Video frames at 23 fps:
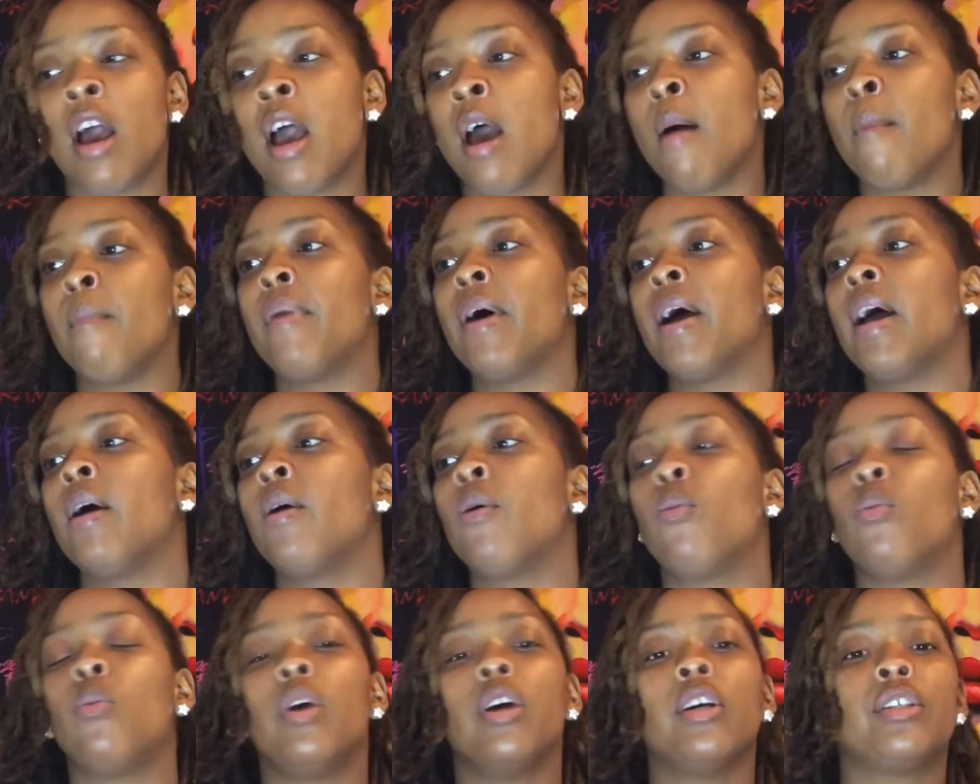But
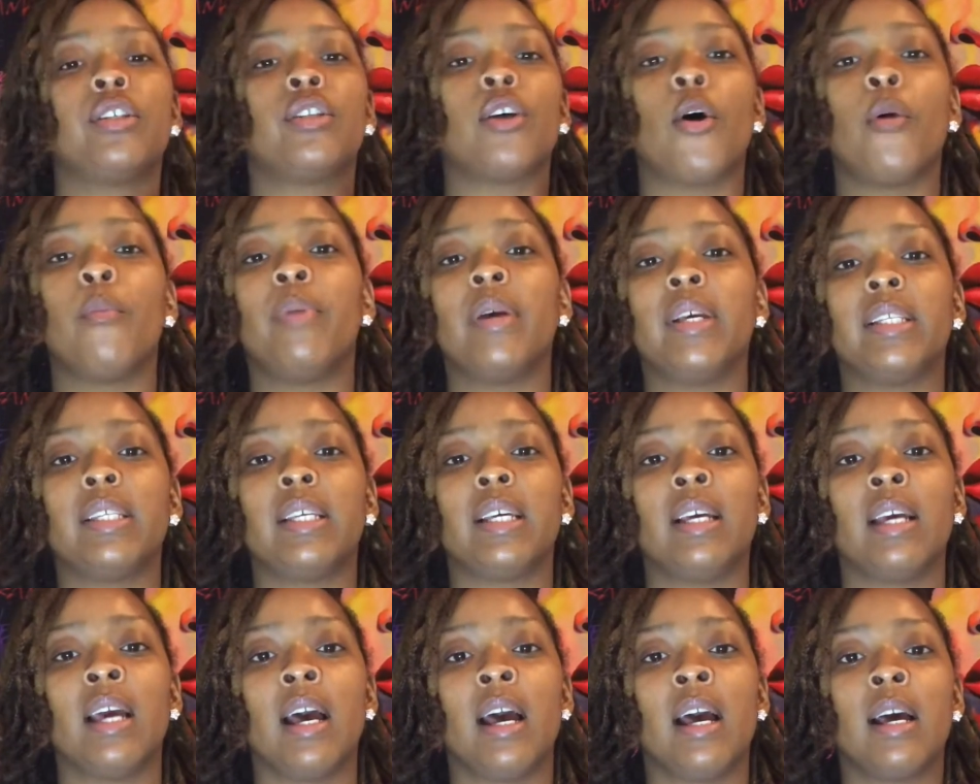we're so
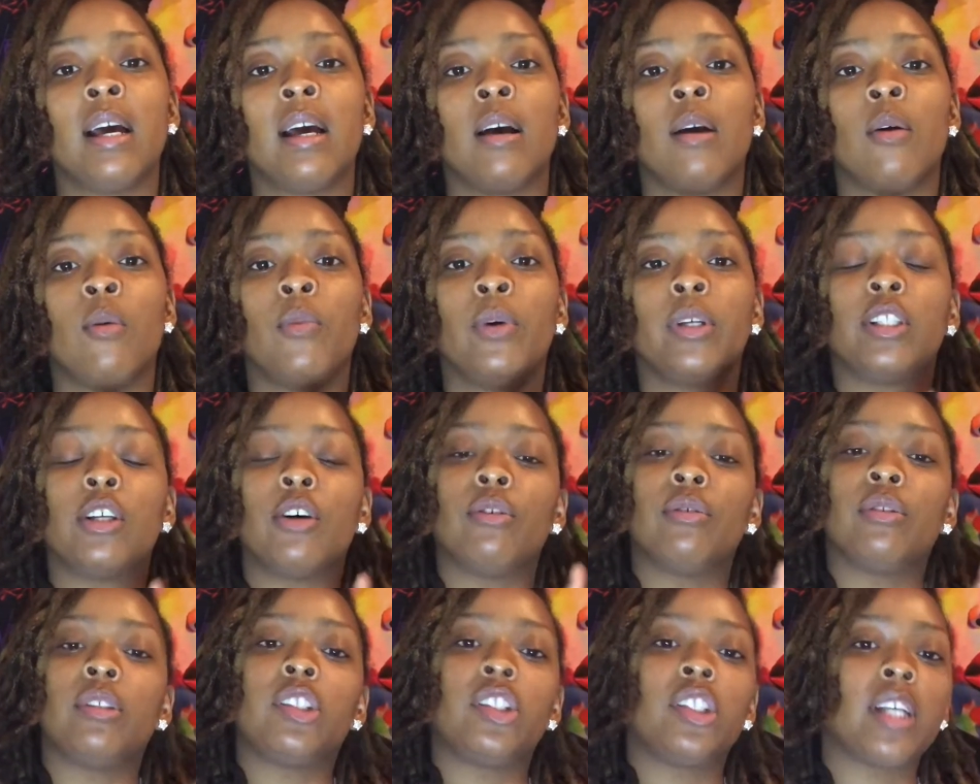busy with
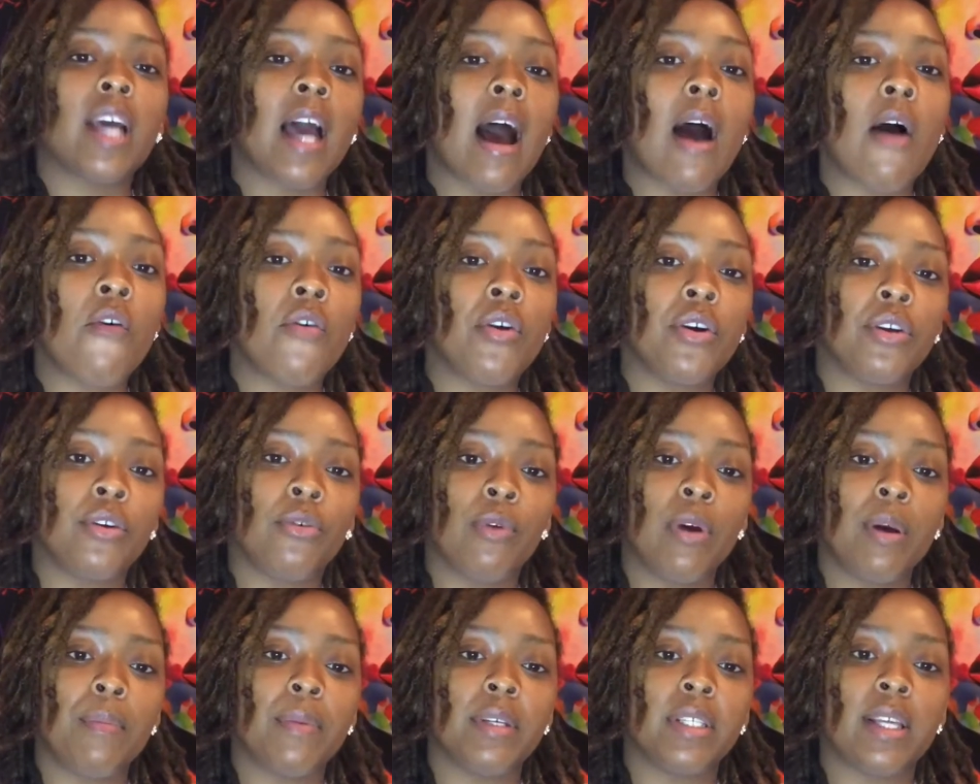those childhood
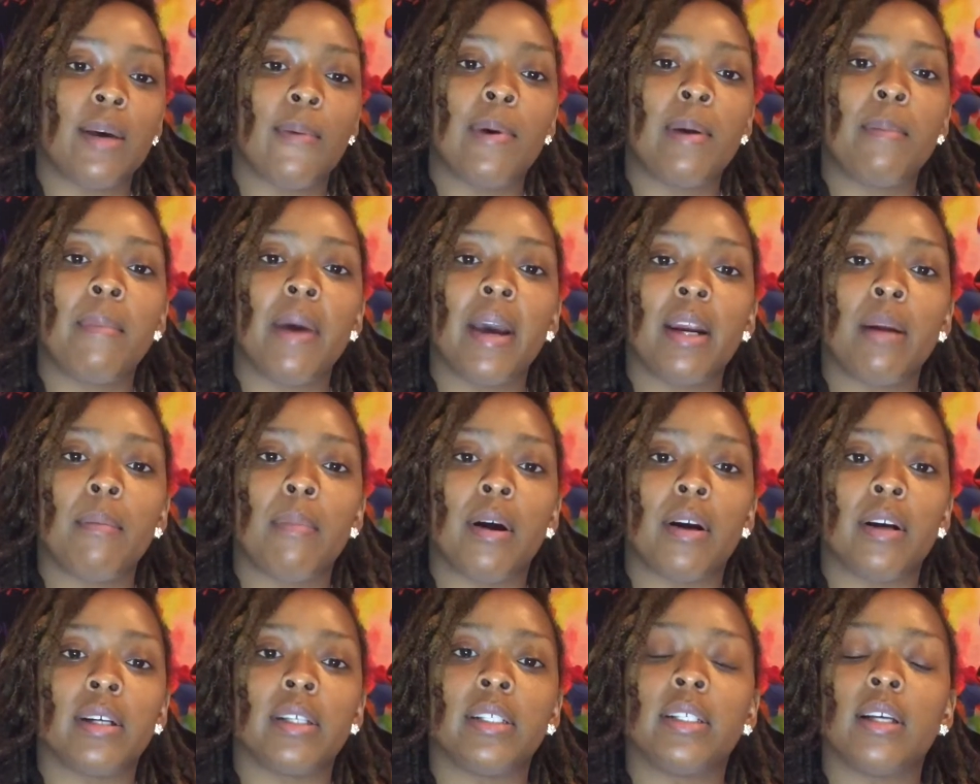agreements that we made about
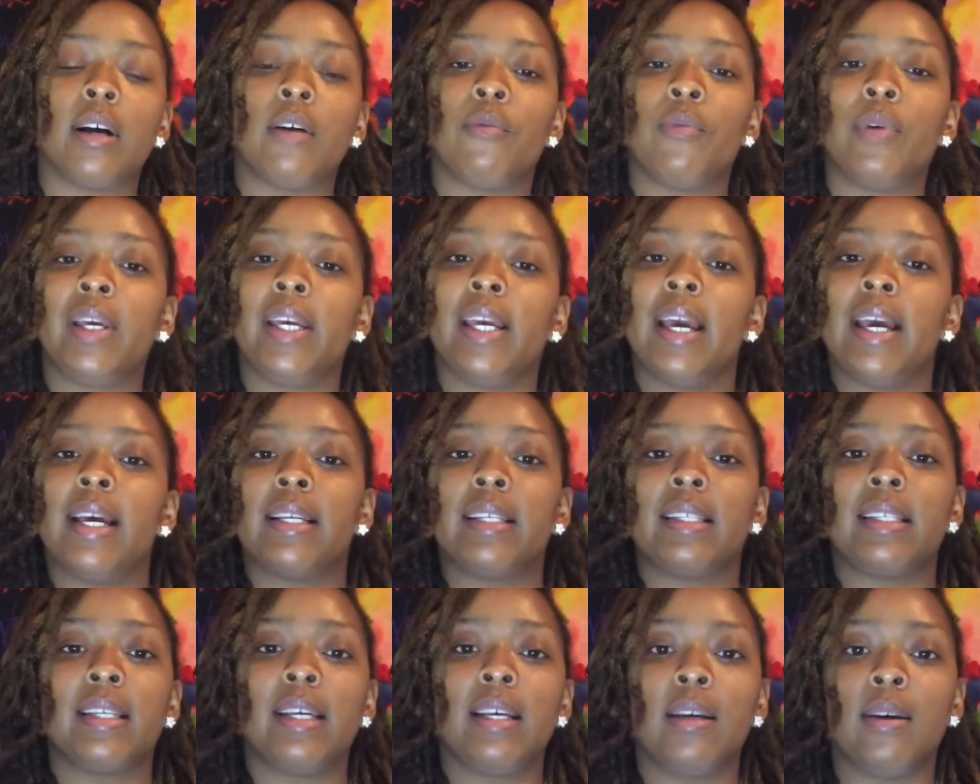ourselves. We can't
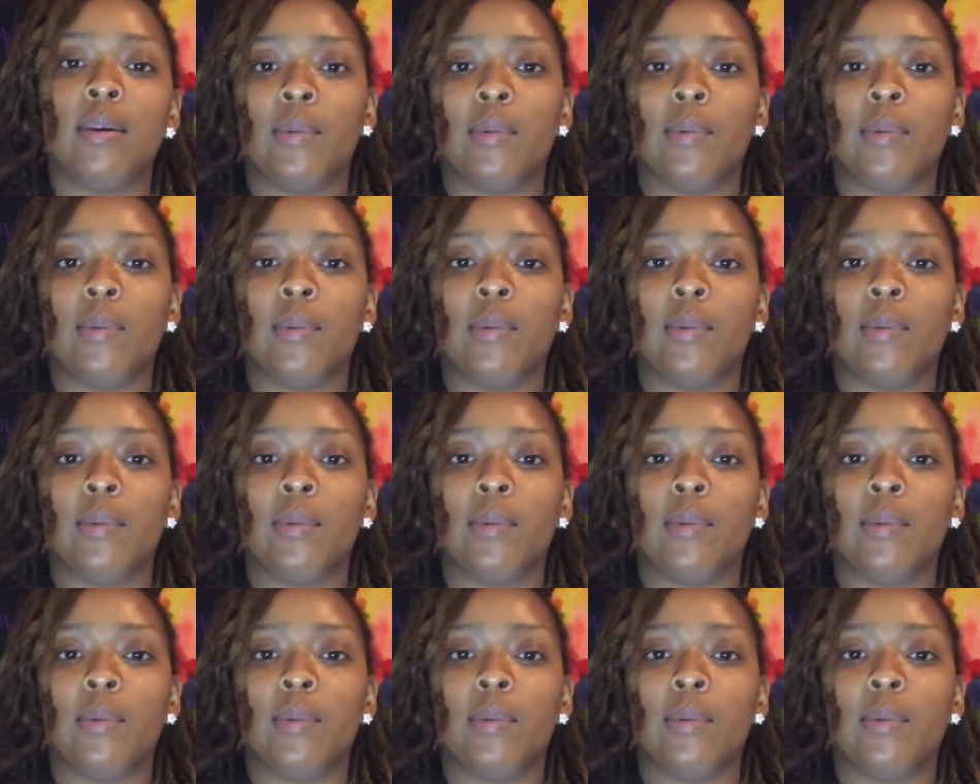sing,